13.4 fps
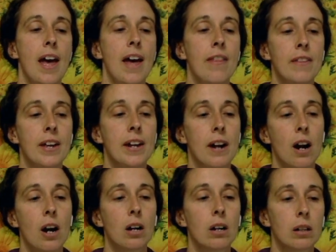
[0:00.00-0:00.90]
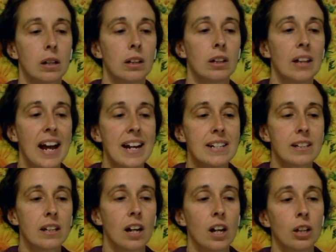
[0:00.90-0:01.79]
and then our light
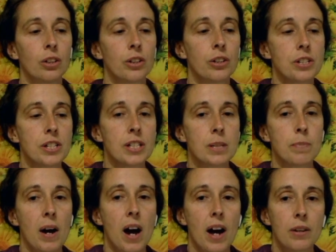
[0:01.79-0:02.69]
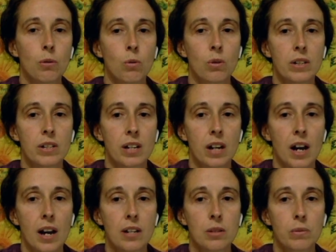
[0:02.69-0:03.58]
colored spot or
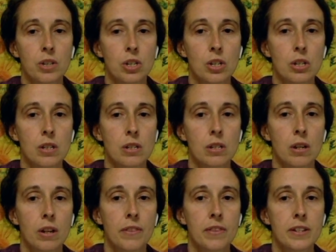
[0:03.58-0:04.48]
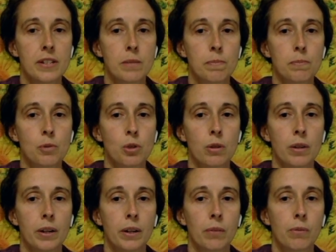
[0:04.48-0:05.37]
dot, which is on this
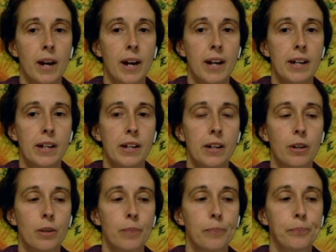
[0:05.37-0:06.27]
drawing right here.